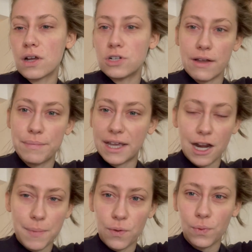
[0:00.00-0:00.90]
drive and pick it
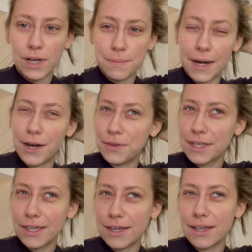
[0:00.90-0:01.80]
up, I would, but I don't
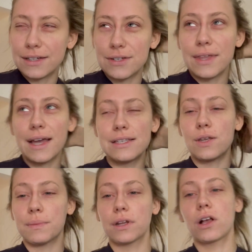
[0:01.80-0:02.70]
think you can do that. So
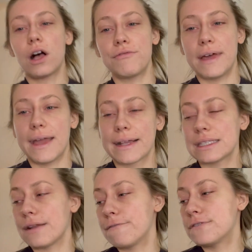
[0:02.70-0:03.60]
I'm gonna call FedEx
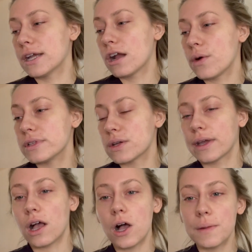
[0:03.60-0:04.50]
and figure out what's going
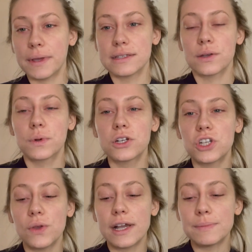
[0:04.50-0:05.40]
on, because I want to show
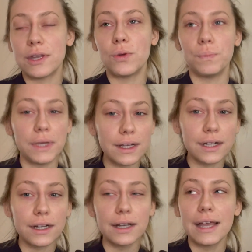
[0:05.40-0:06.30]
you guys my new
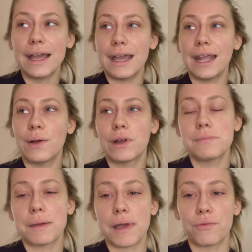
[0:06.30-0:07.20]
mirror and I want to
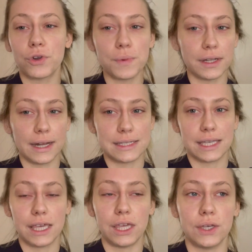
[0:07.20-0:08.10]
make my room all nice and
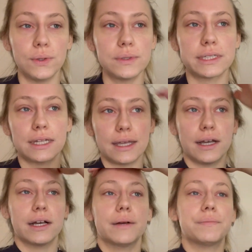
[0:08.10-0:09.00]
cute.
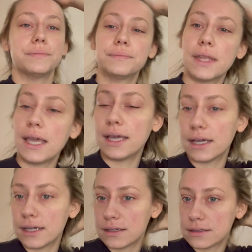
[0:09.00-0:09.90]

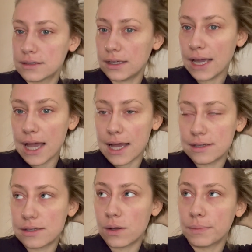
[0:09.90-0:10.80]
And yeah,
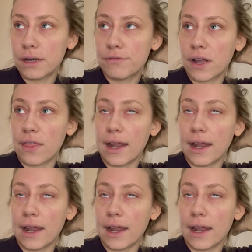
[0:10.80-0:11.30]
so I'm gonna figure that